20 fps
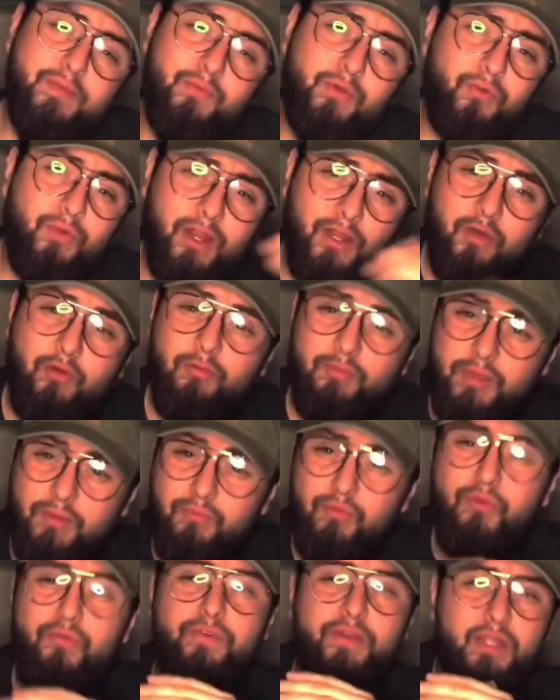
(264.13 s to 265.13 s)
where I don't want to be
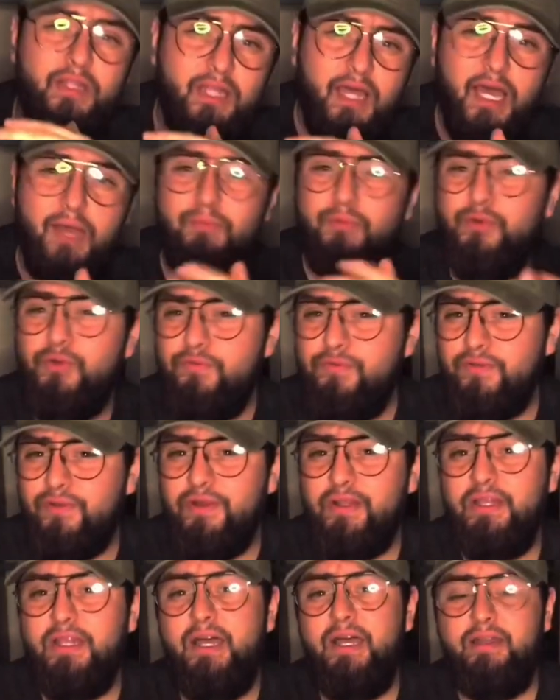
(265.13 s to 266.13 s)
moving a lot,
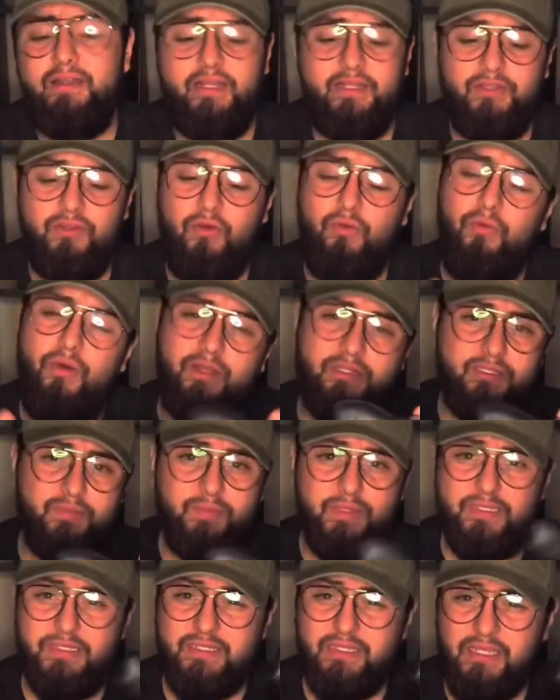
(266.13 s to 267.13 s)
maneuvering a lot, and I don't want to
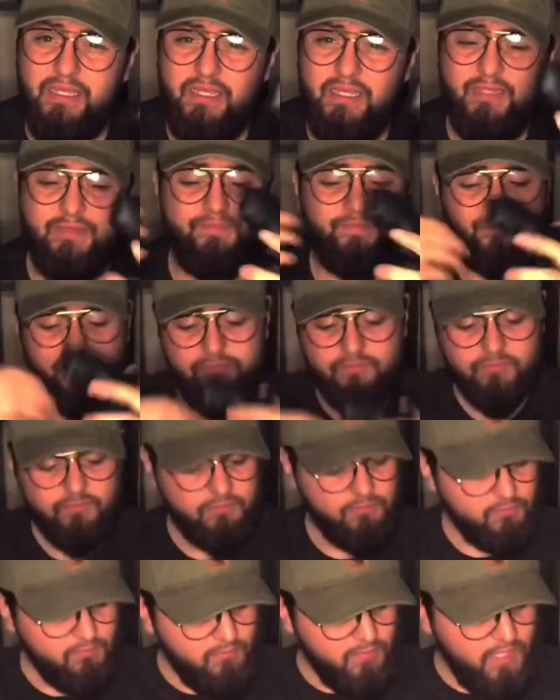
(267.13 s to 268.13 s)
be seen,
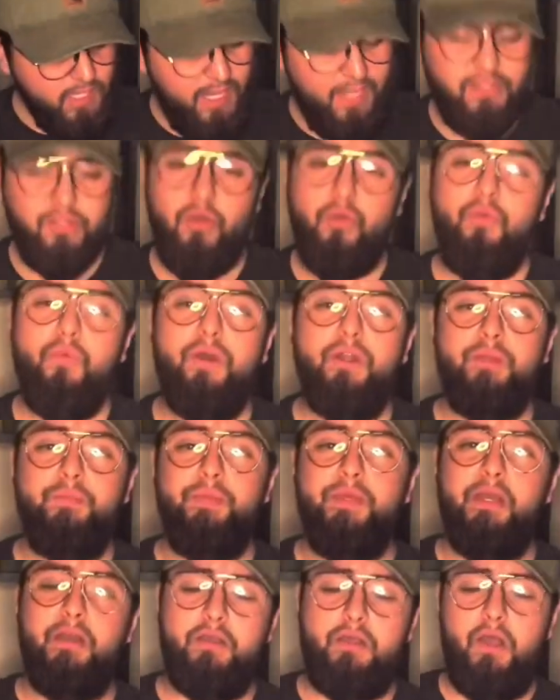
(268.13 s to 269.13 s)
and I don't want to
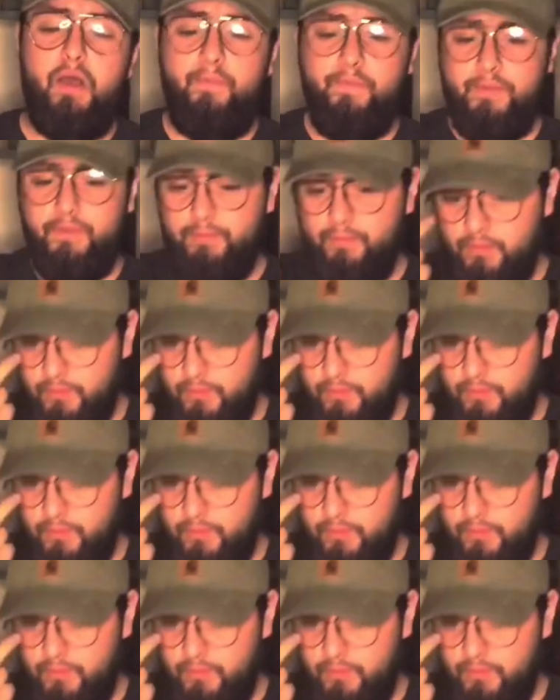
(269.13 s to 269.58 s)
be uncomfortable.